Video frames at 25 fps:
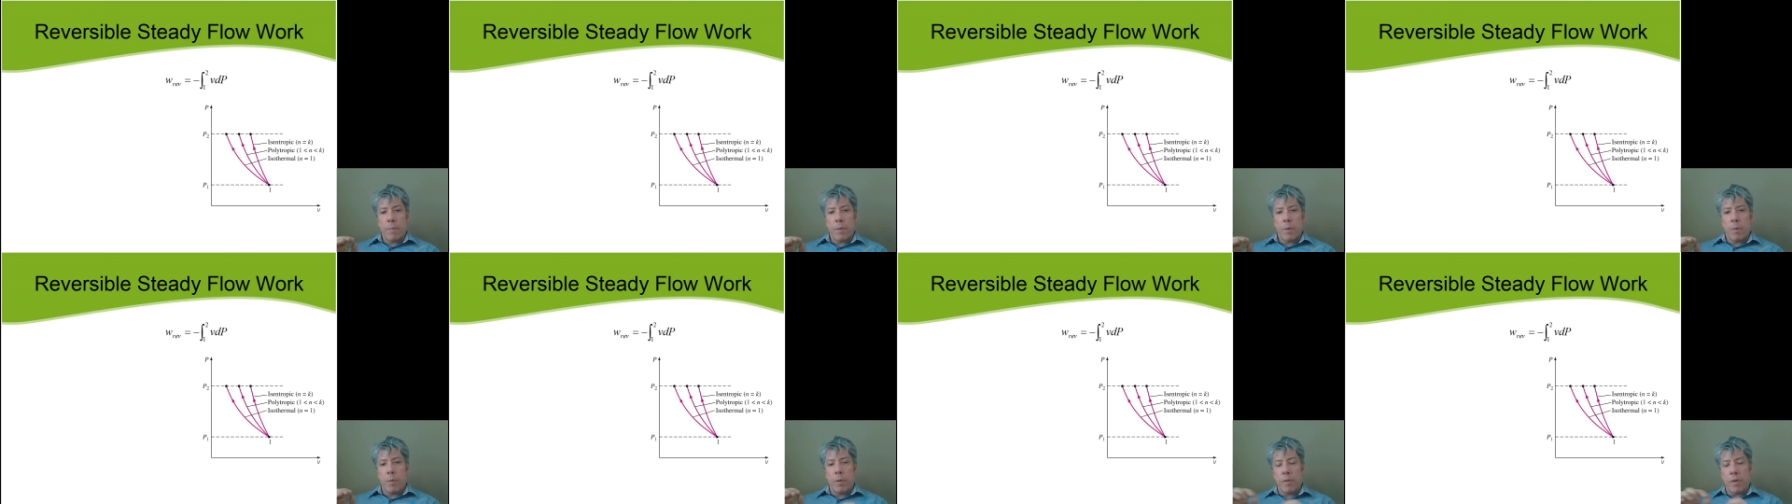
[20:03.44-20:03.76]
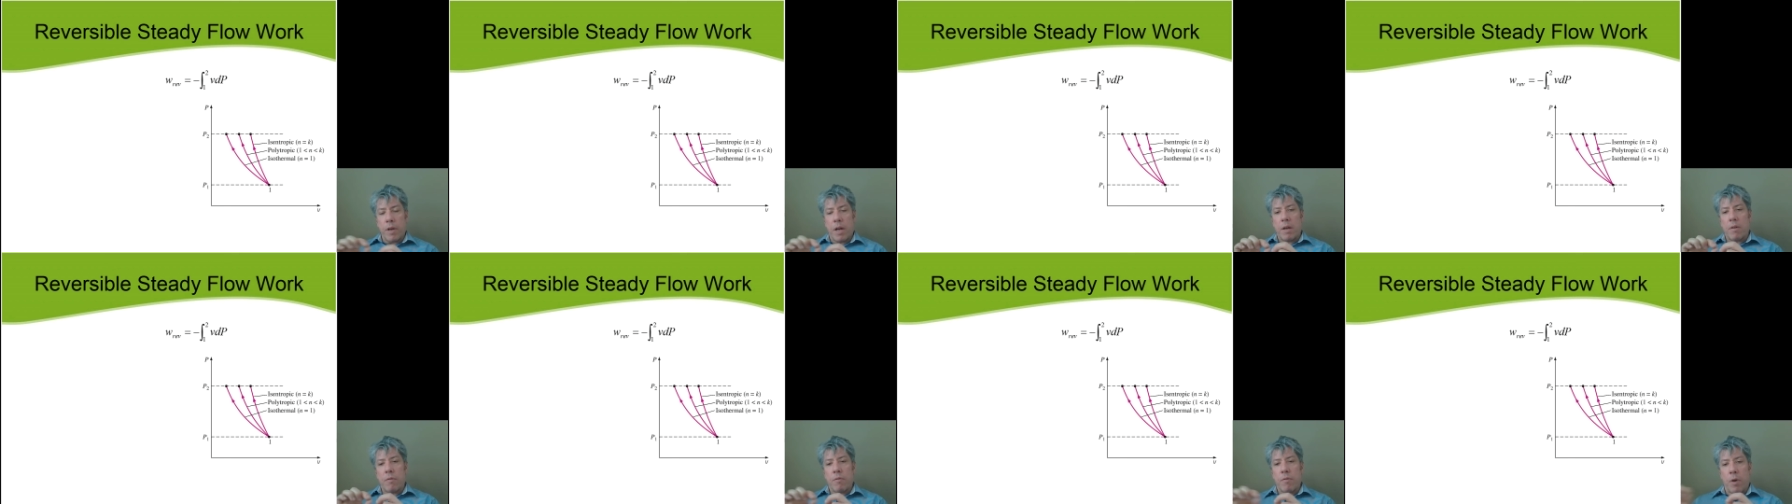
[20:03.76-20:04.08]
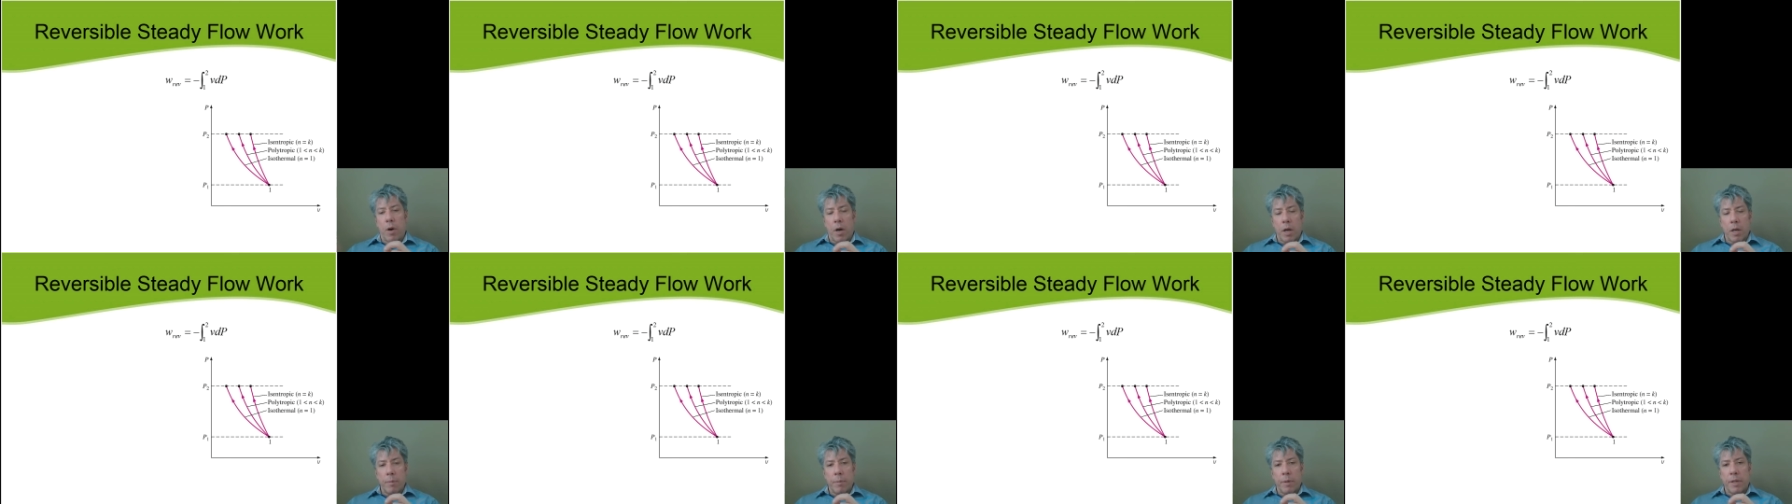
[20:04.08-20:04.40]
We've got
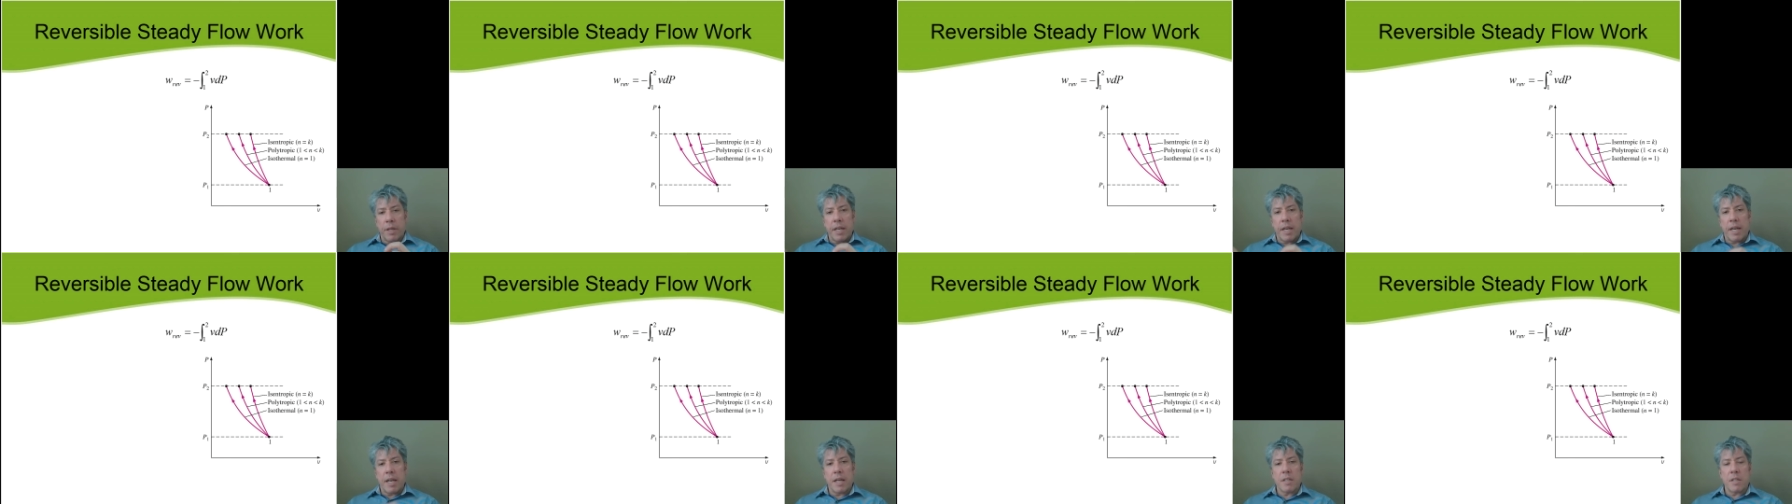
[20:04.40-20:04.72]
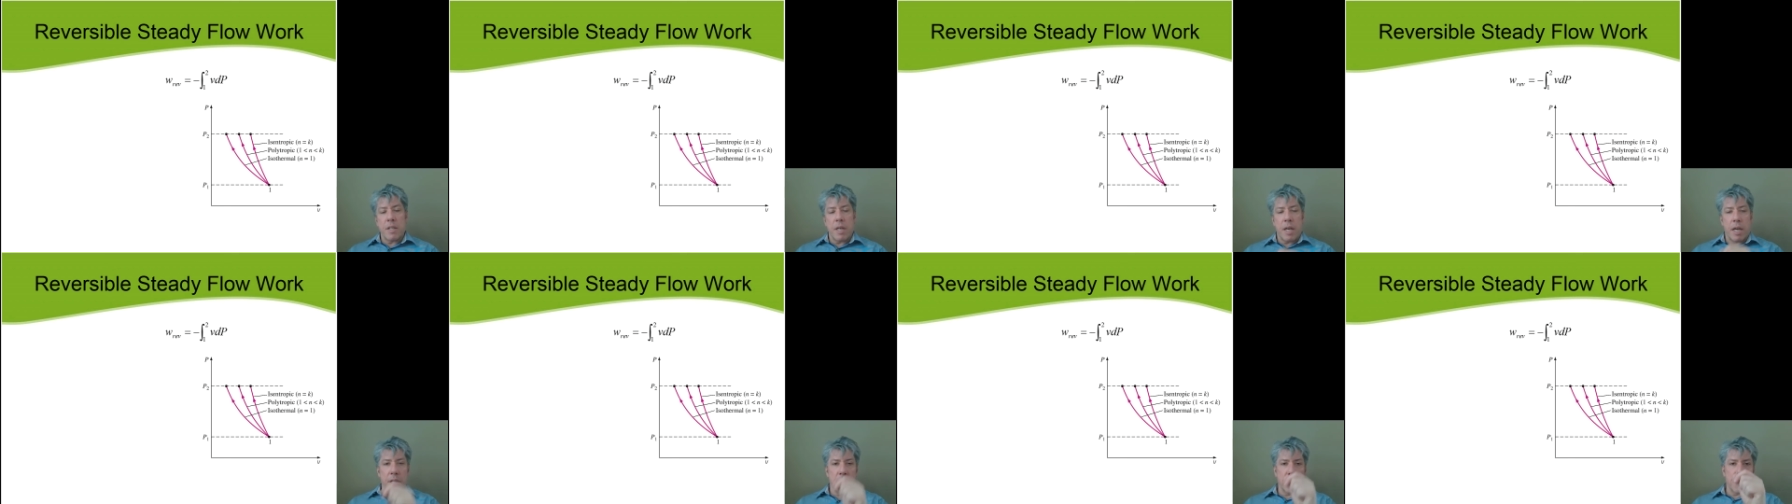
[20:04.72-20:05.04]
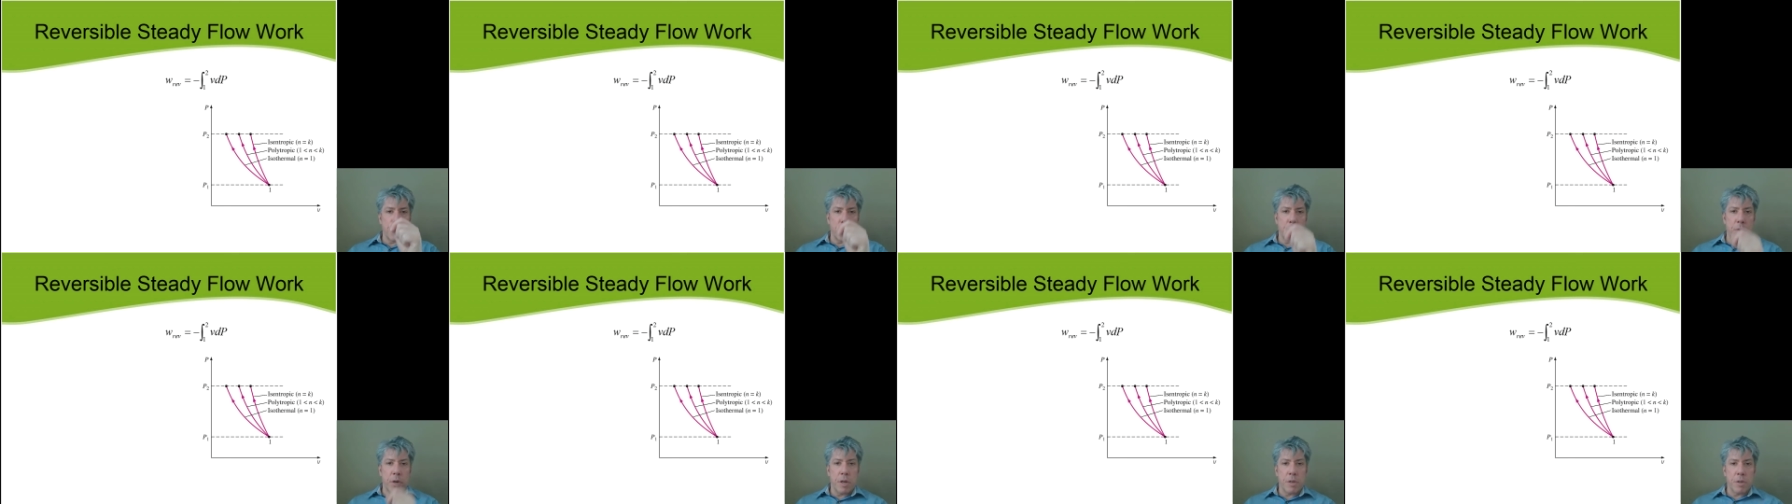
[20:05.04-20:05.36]
volume on the
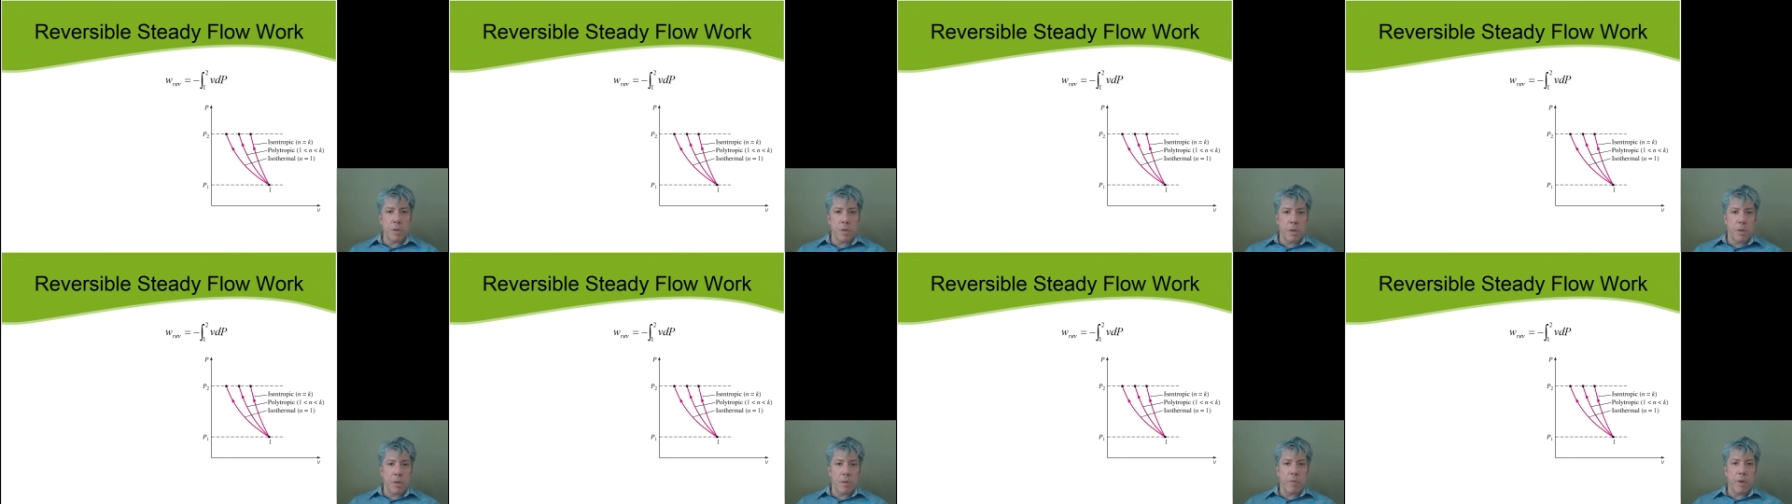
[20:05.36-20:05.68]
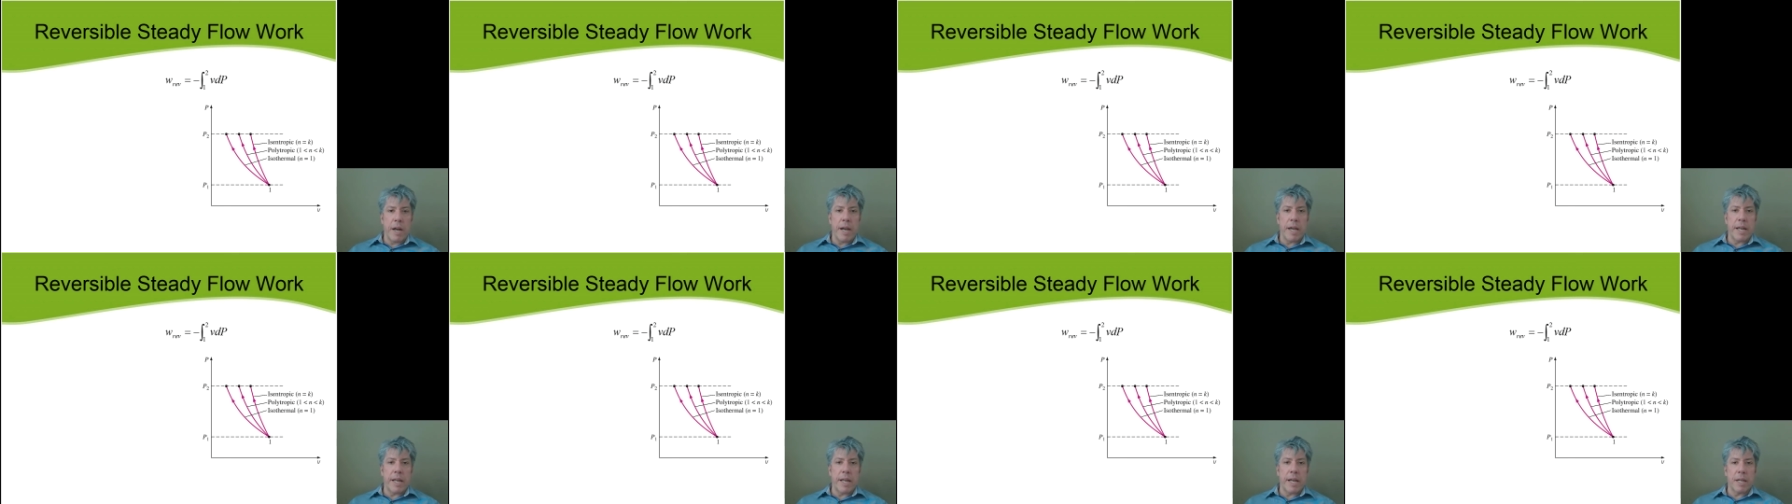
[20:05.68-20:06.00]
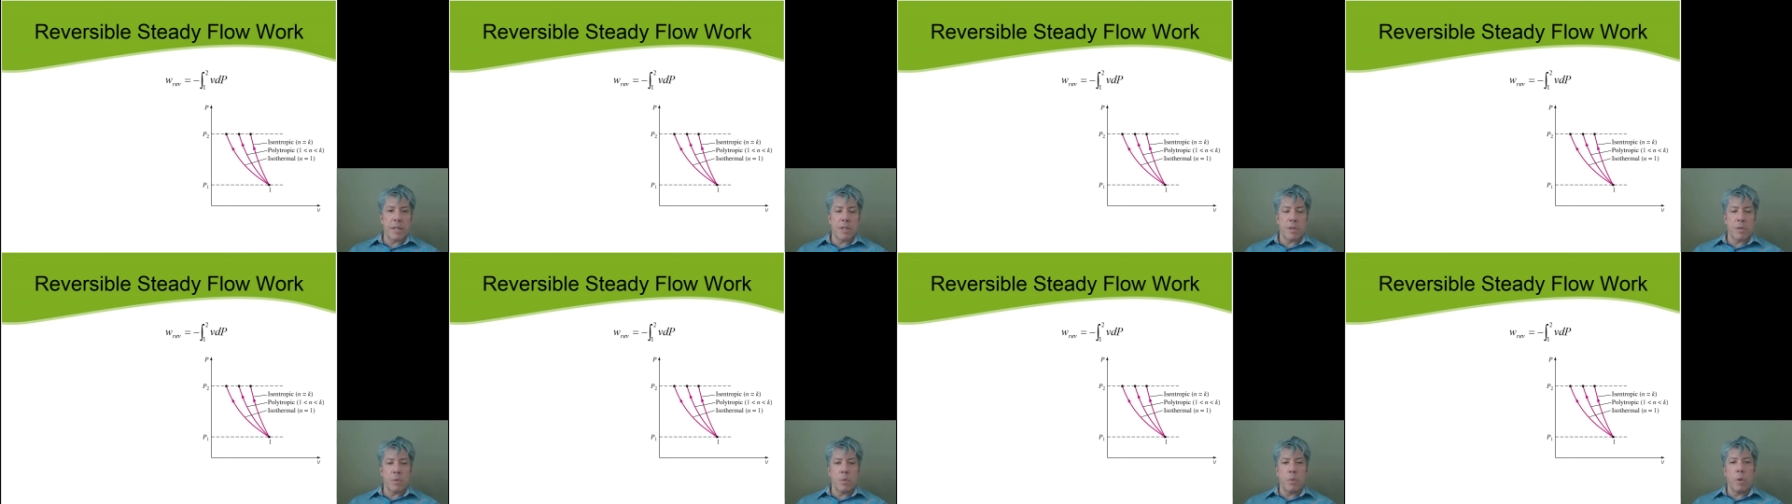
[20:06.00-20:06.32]
x-axis, pressure on the right
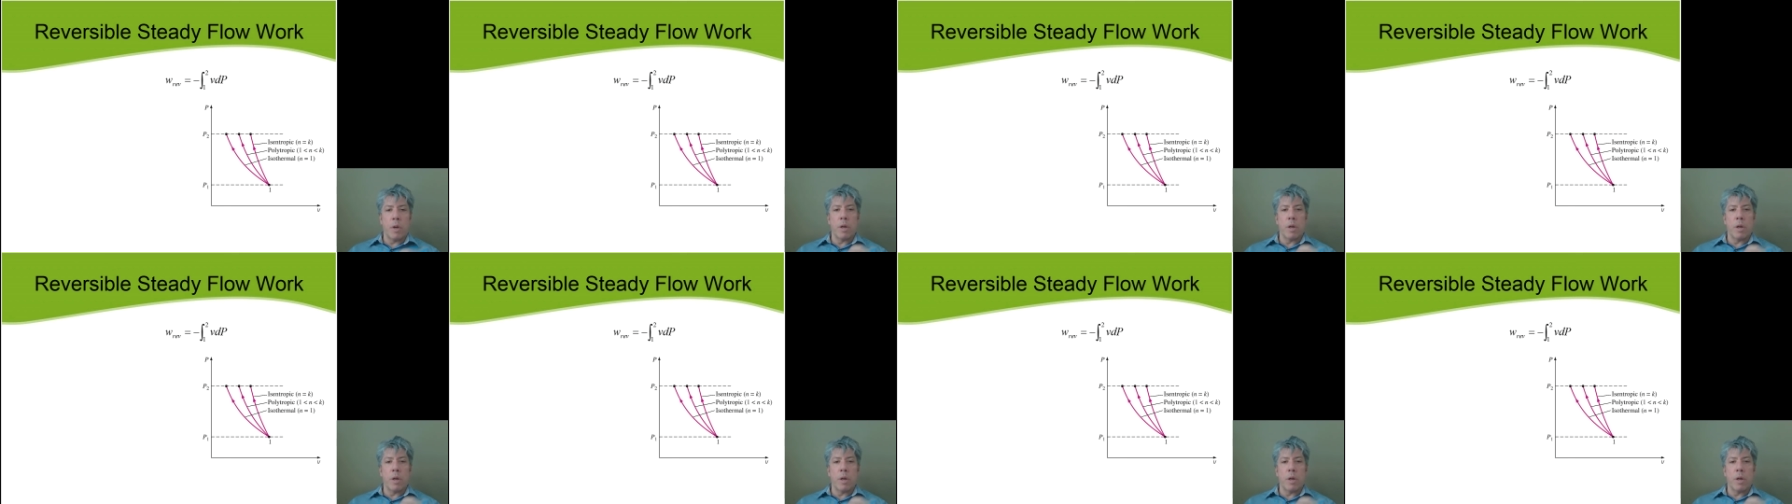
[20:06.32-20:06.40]
axis.